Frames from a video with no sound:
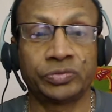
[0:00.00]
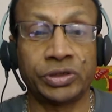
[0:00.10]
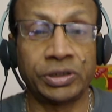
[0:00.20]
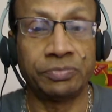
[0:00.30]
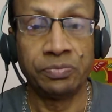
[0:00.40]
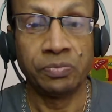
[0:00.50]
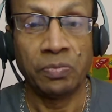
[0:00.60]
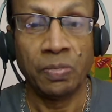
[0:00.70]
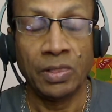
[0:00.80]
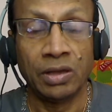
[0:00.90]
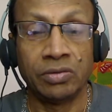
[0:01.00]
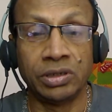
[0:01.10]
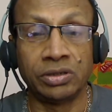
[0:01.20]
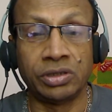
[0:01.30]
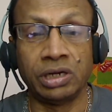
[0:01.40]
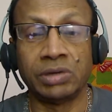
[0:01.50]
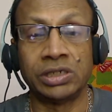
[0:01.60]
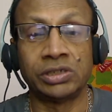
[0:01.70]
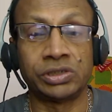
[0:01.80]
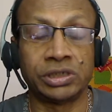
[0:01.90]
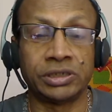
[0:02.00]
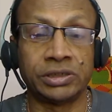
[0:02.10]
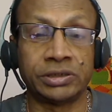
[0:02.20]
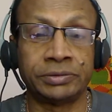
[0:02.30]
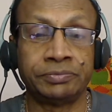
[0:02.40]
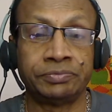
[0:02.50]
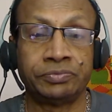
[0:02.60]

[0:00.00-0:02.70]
Okay. Within 3 months, the